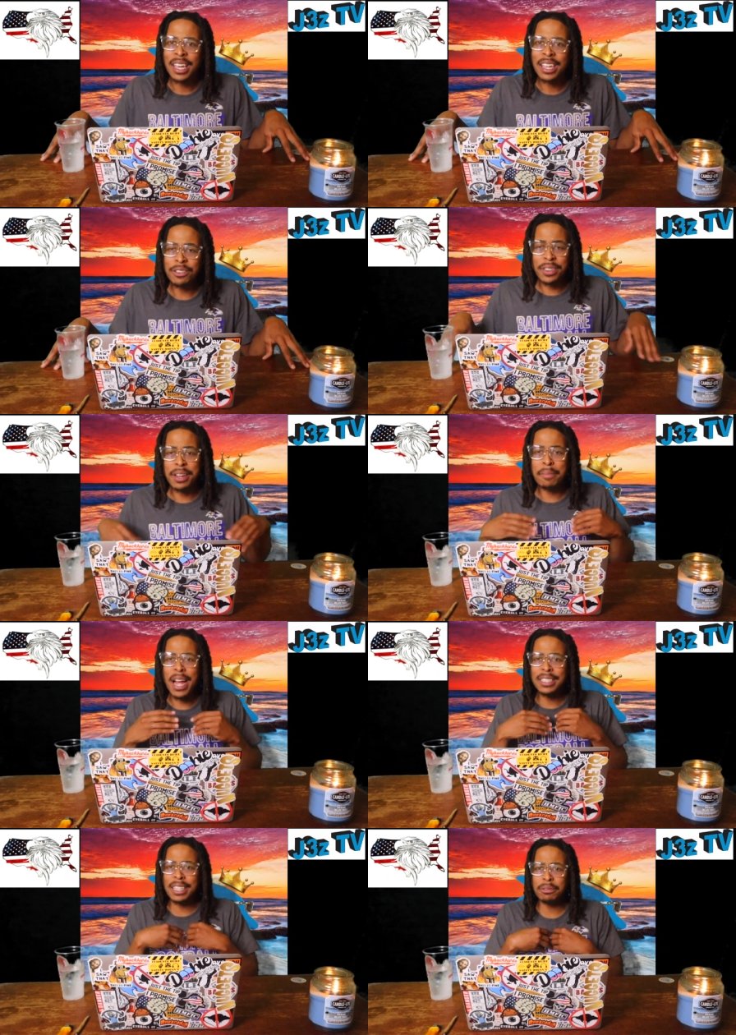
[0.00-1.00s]
You think my
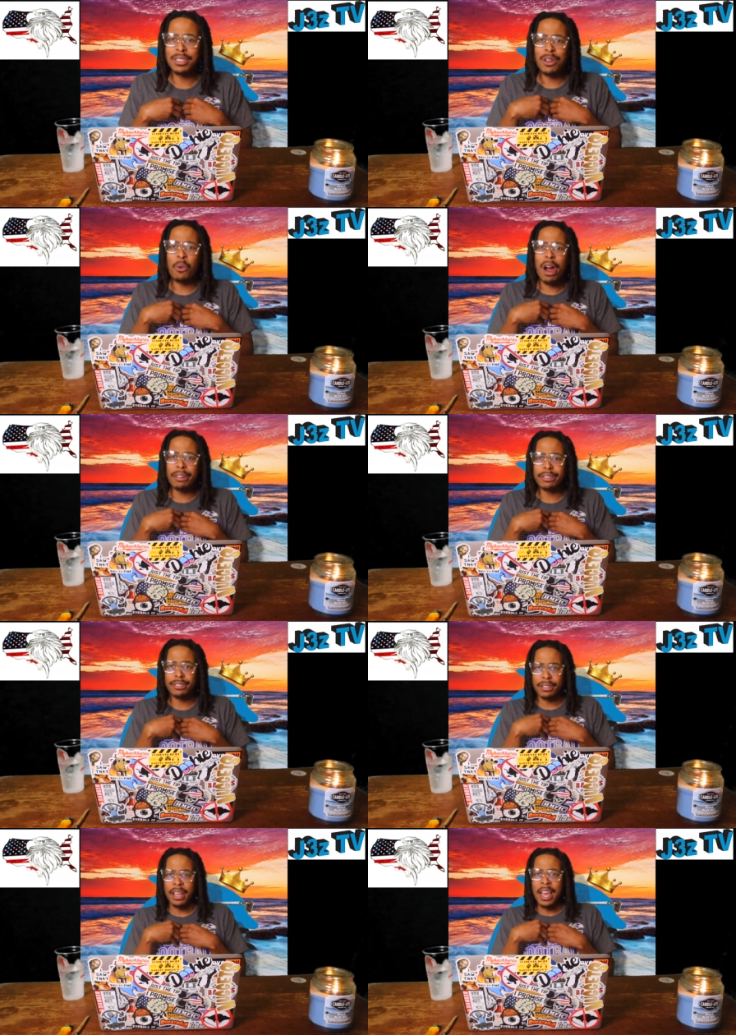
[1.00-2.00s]
shit was the
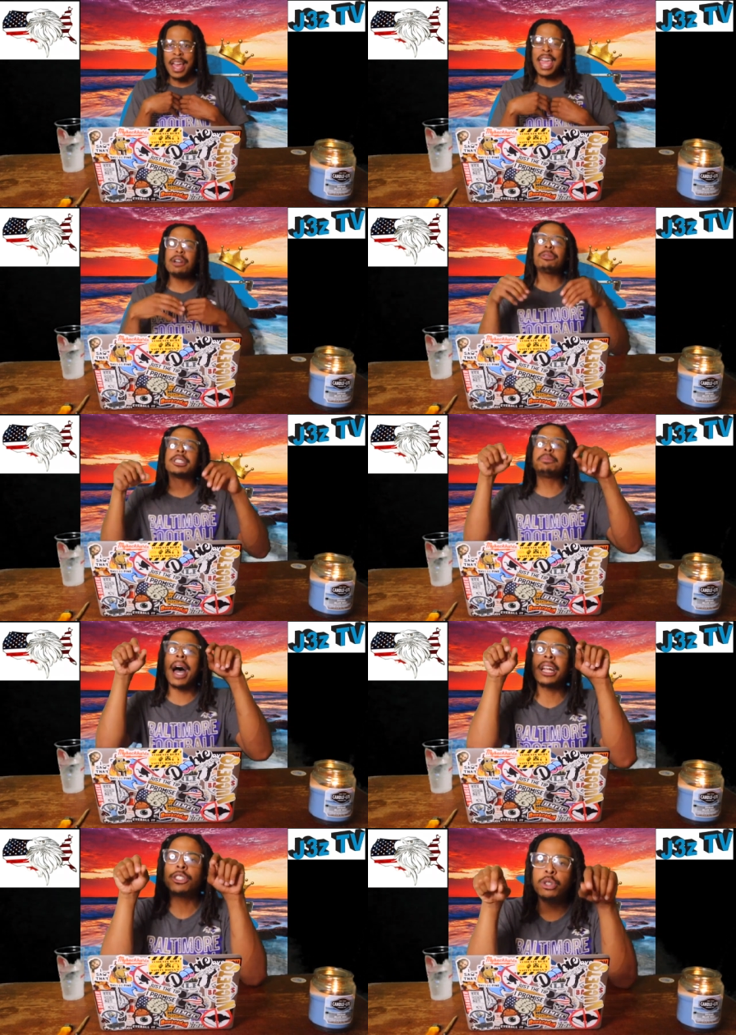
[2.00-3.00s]
worst? It was
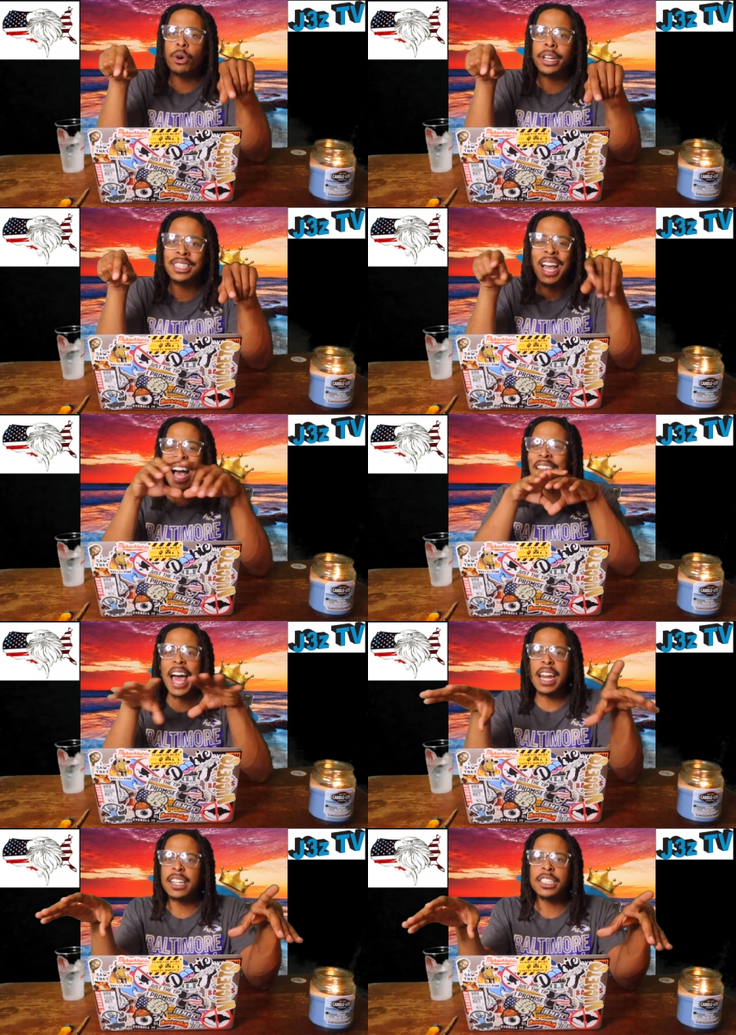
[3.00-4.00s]
by choice. A
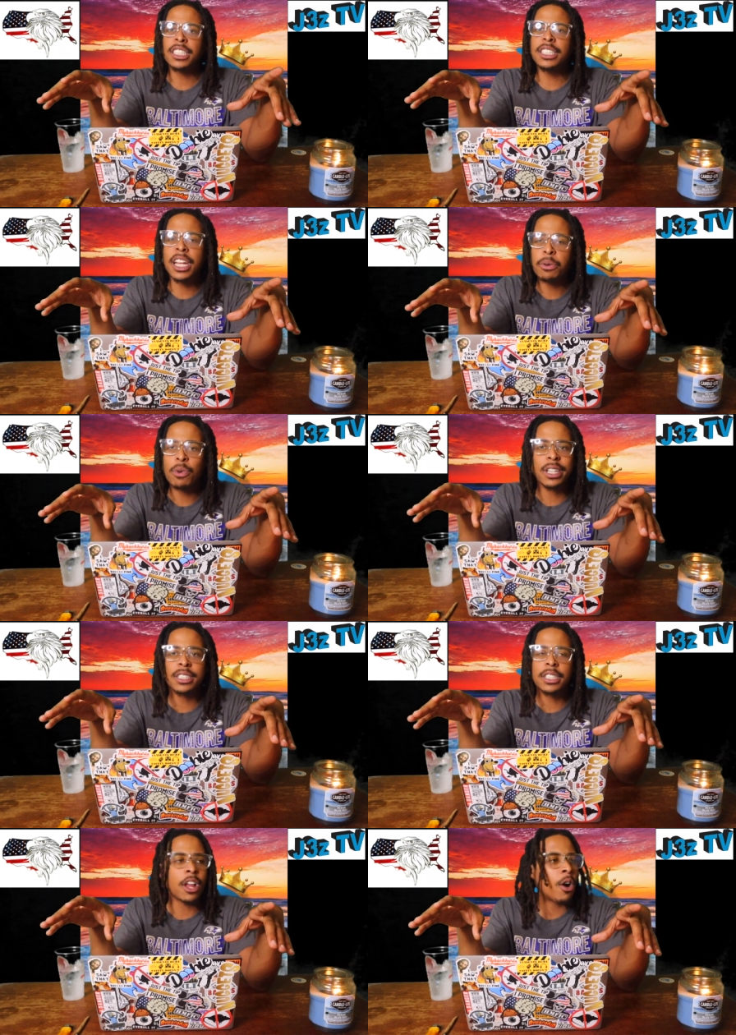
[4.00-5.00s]
lot of this shit
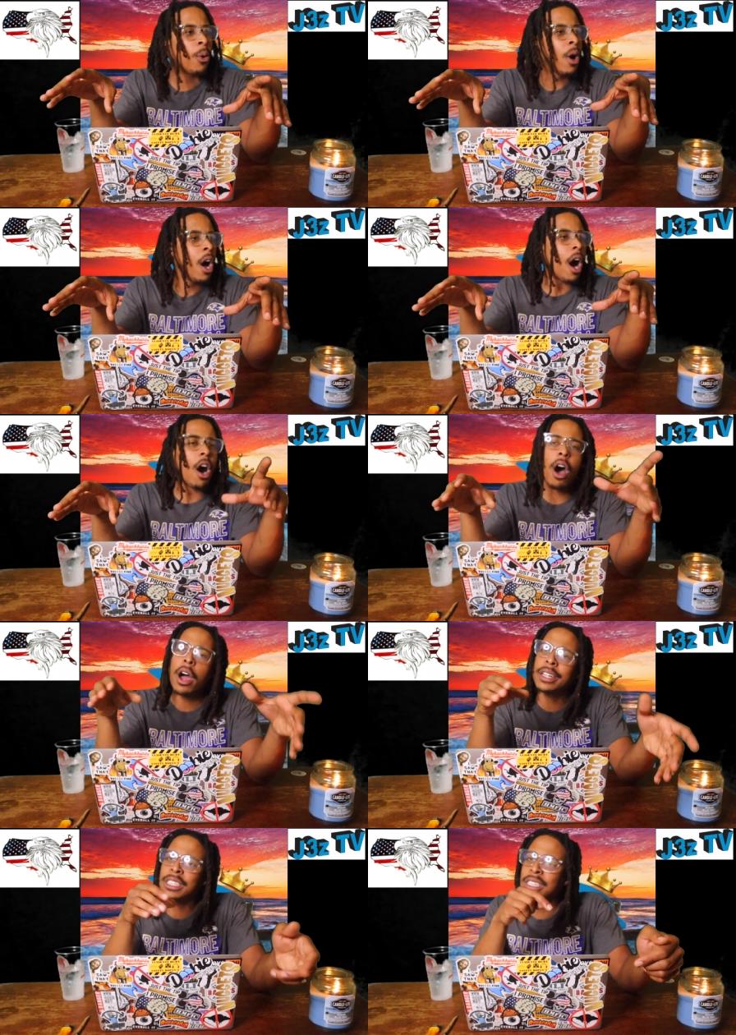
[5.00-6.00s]
wasn't no, oh,
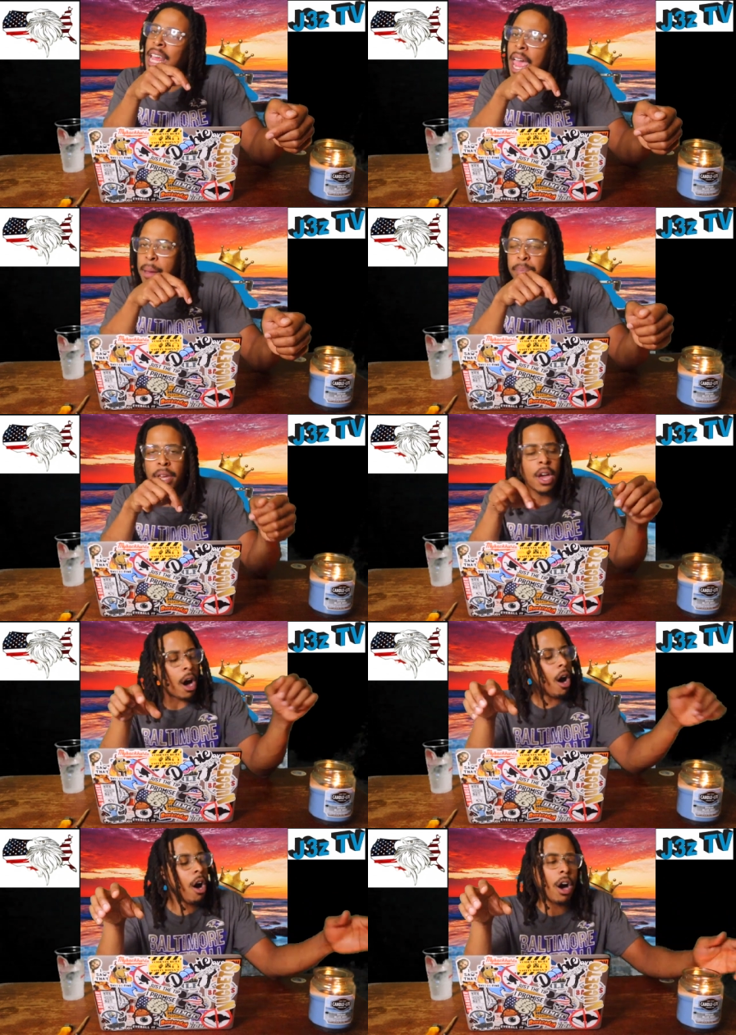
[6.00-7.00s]
it just happened.
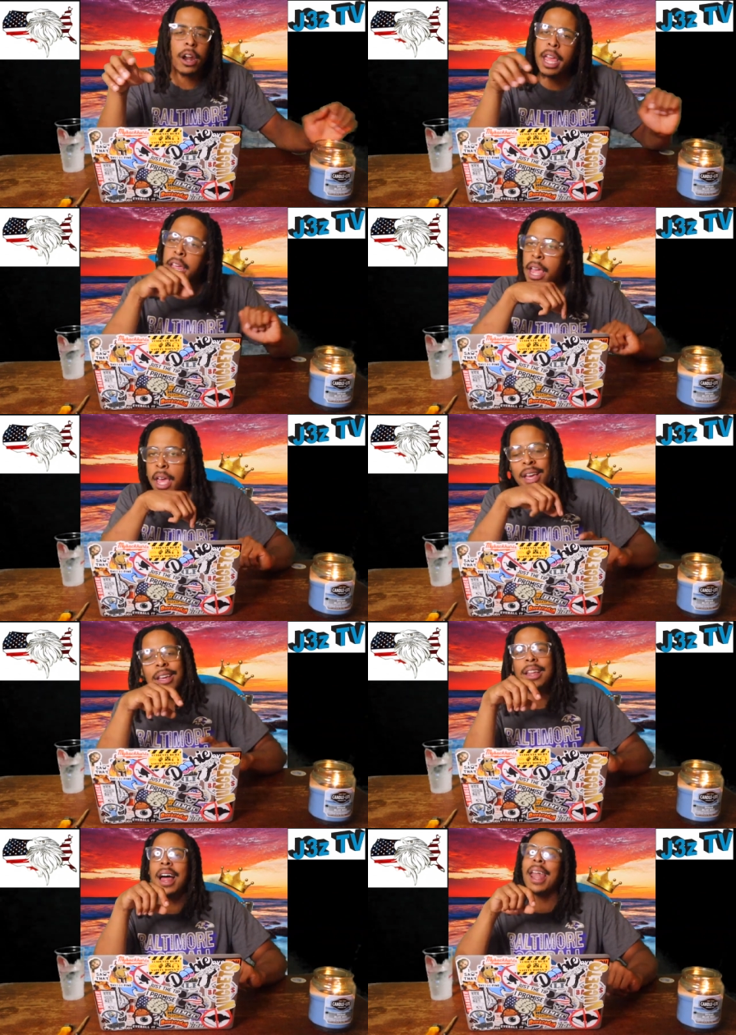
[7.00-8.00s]
Oh, they,
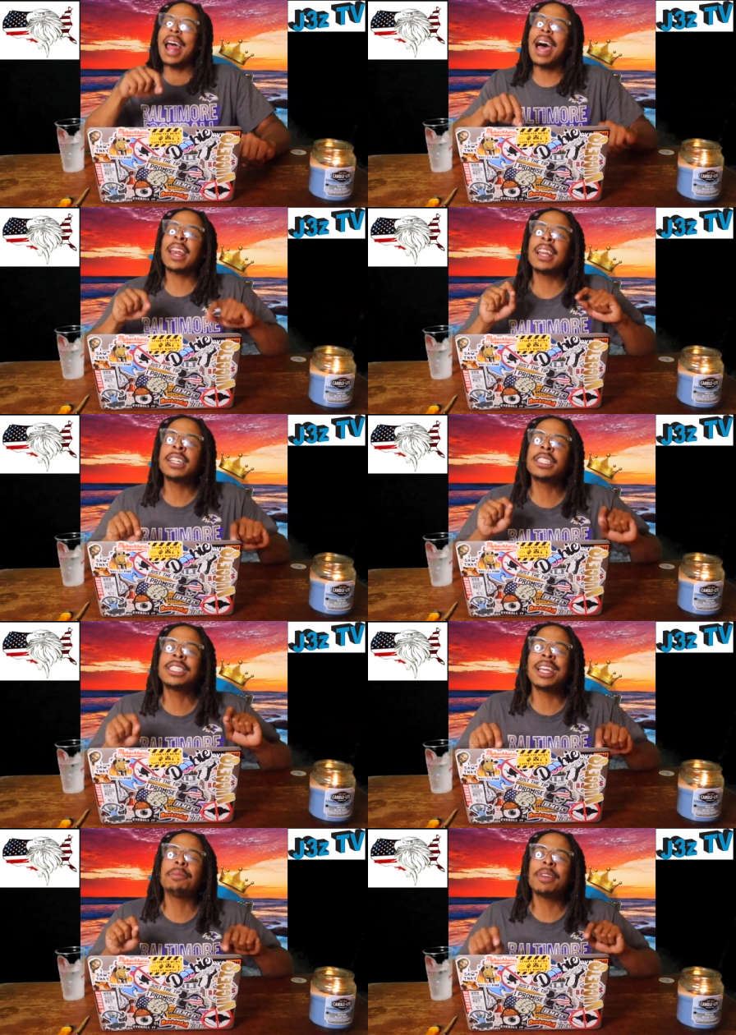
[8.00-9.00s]
a lot of this
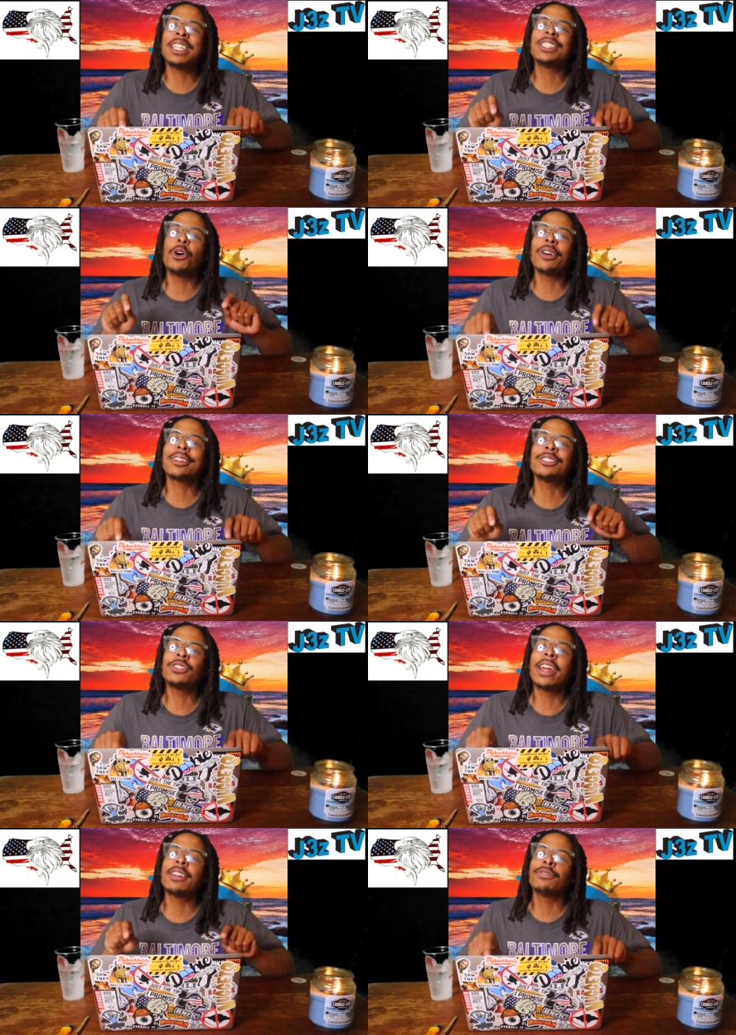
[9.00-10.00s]
shit is
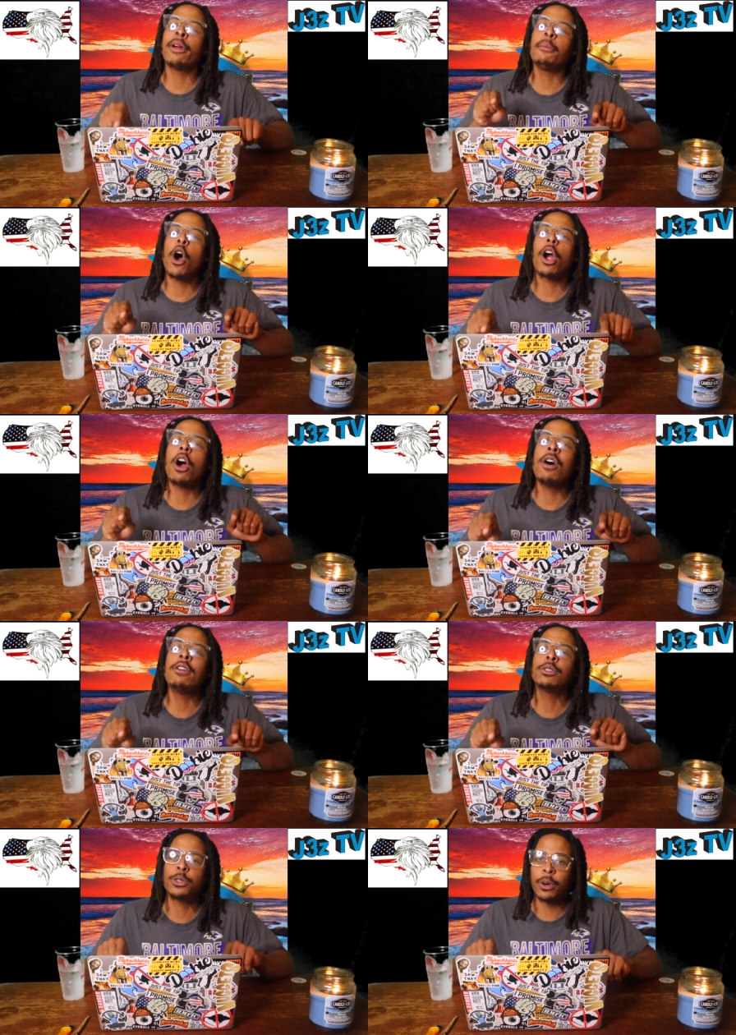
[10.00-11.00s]
orchestrated from our
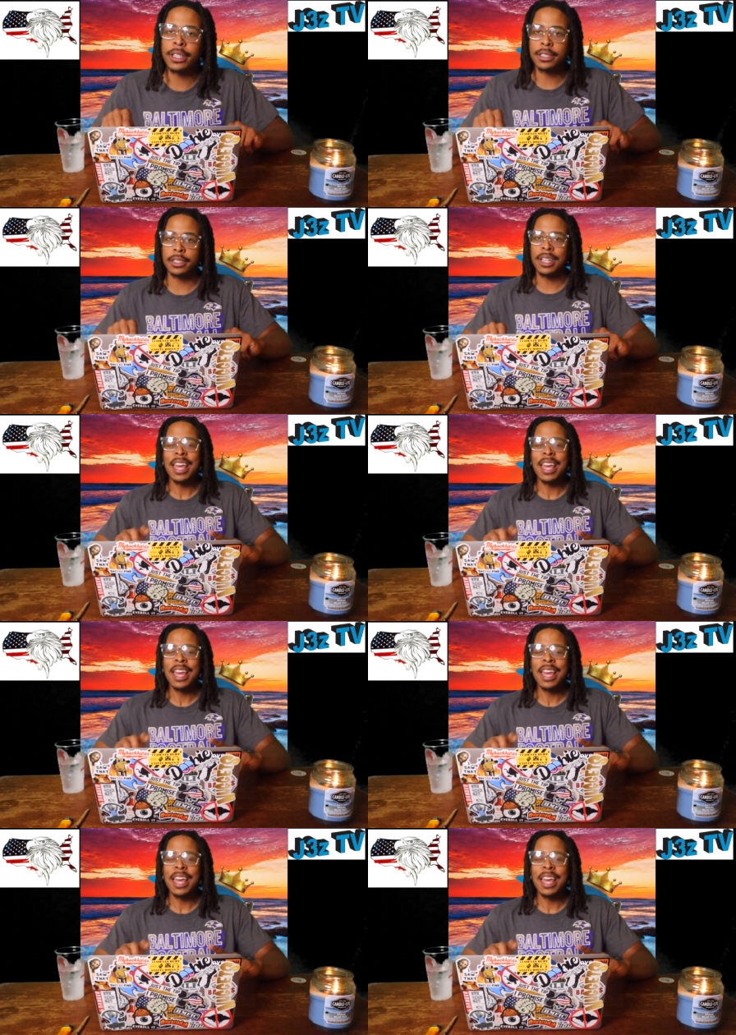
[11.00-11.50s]
own choices.